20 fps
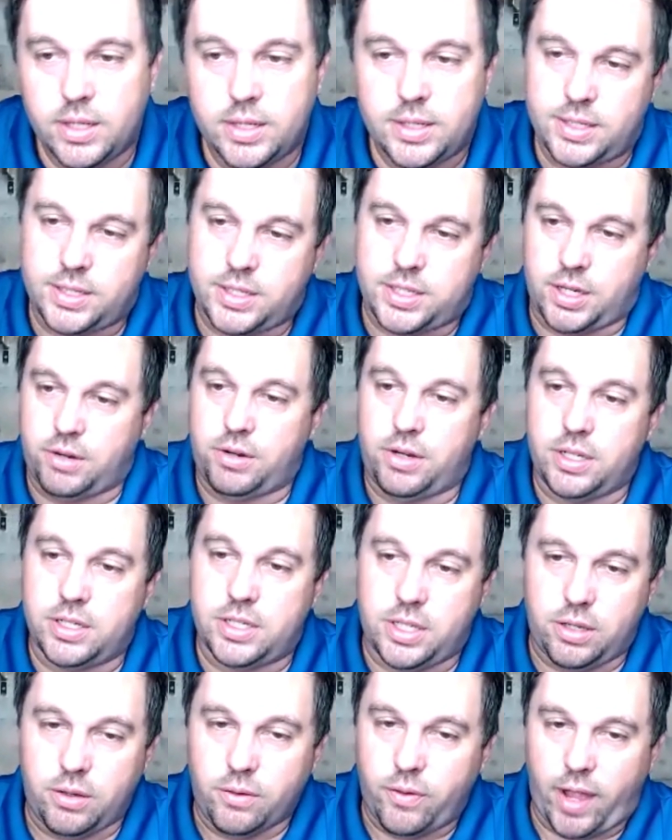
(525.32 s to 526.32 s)
series
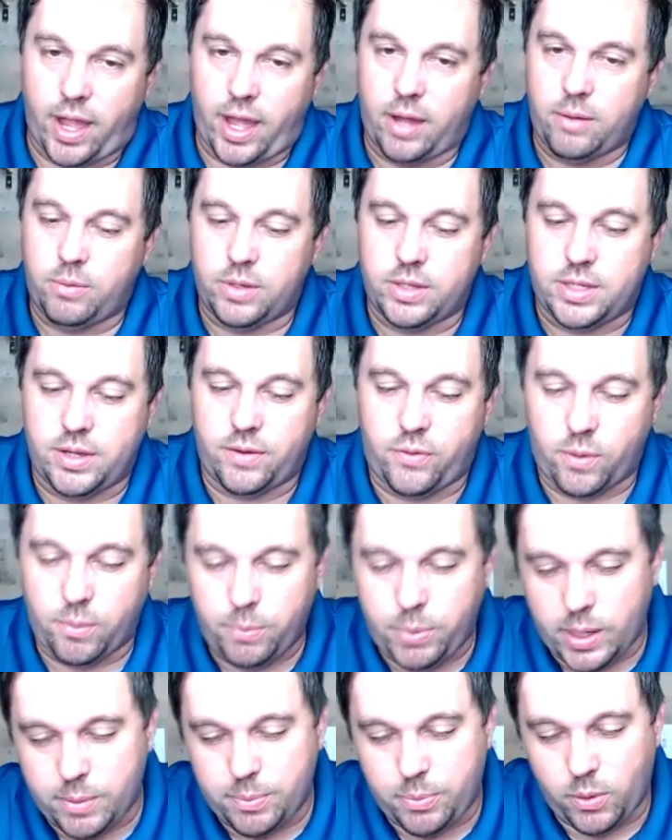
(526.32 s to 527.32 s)
that you've had with different
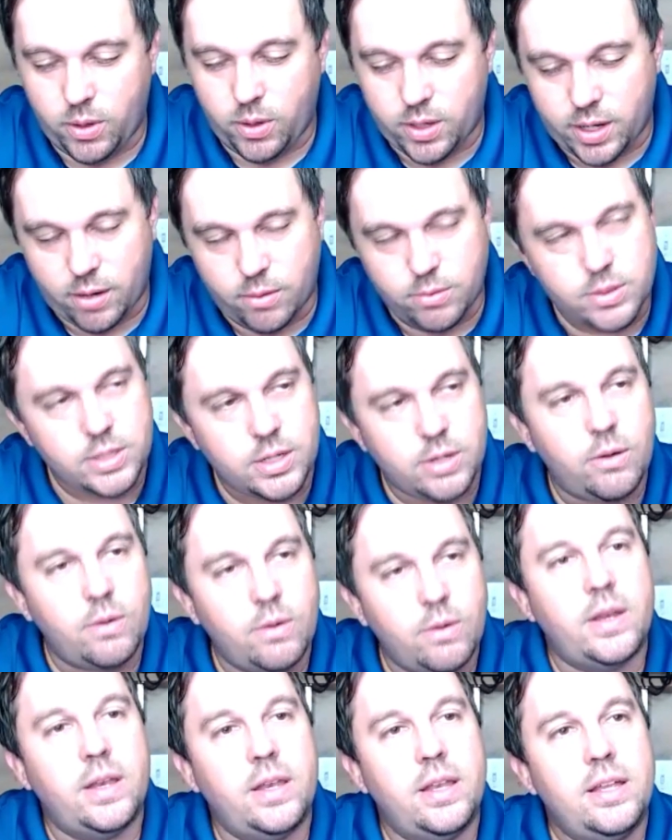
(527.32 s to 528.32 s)
people, and I was
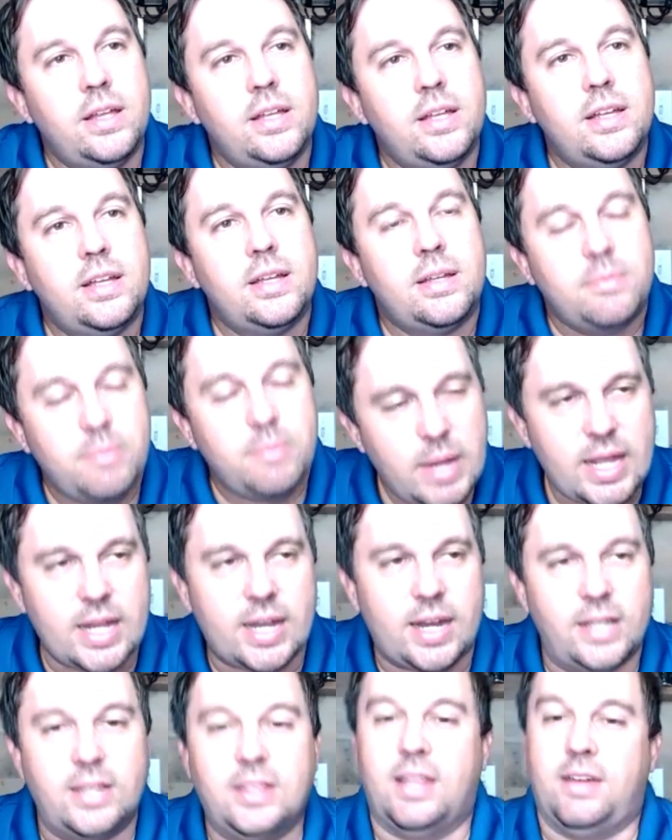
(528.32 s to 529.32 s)
going, man,
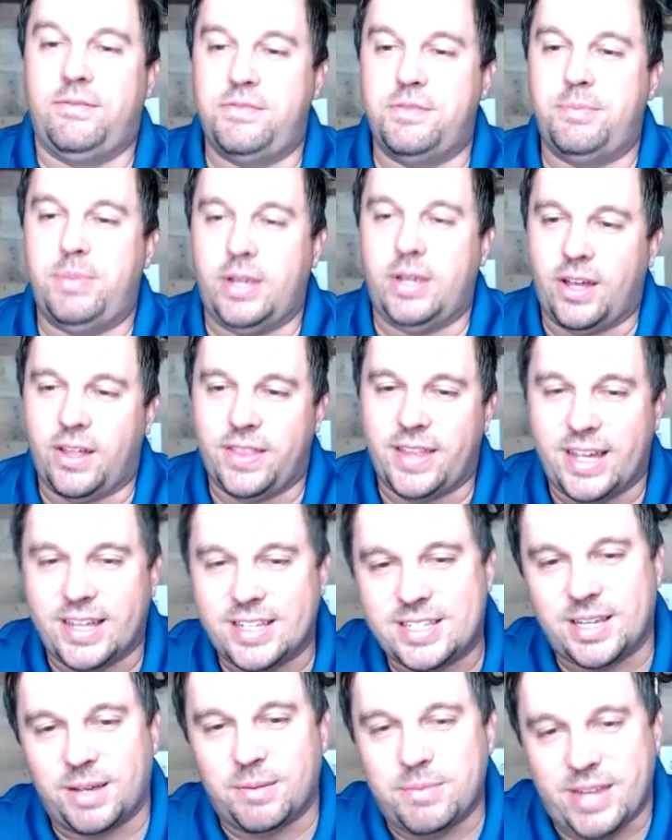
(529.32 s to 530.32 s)
I'd love to be on that
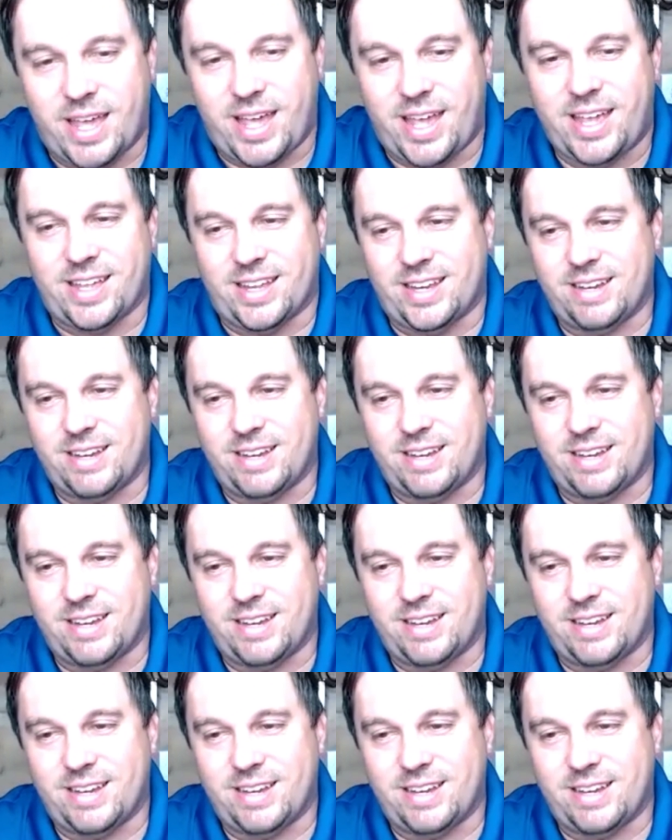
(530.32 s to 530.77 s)
someday. And